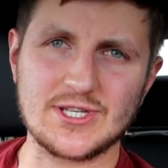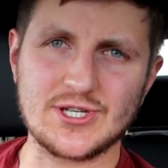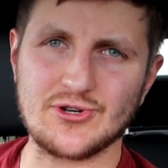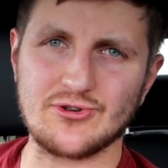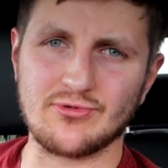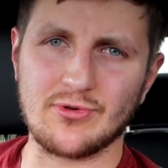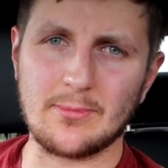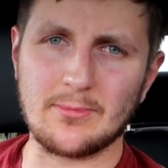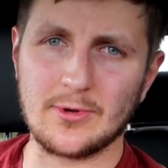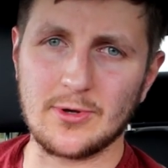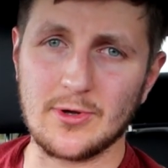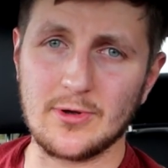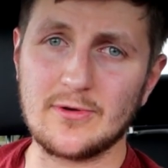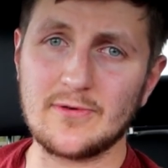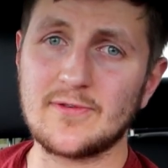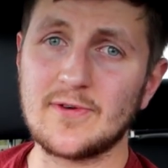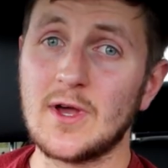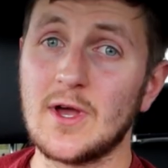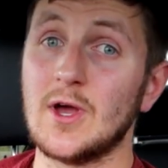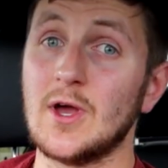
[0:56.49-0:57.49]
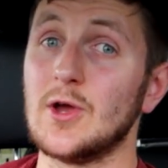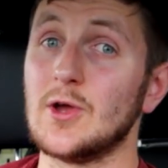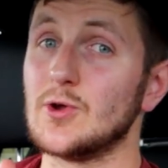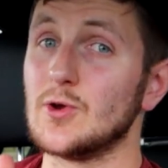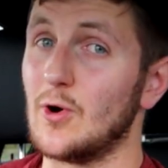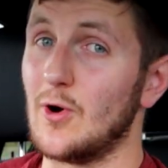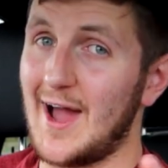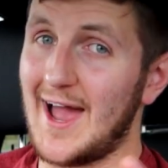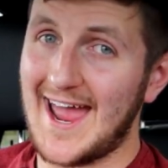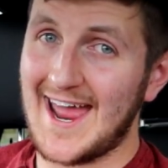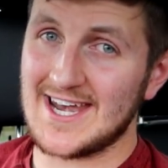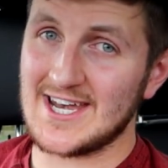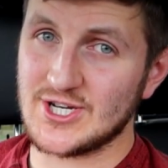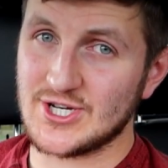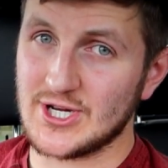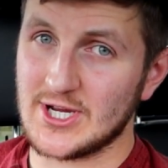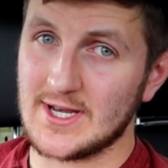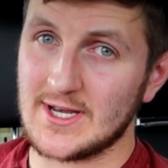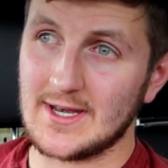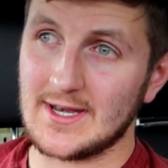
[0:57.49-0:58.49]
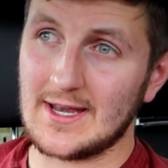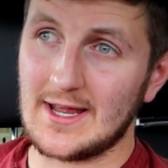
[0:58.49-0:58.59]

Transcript: to remove your engine.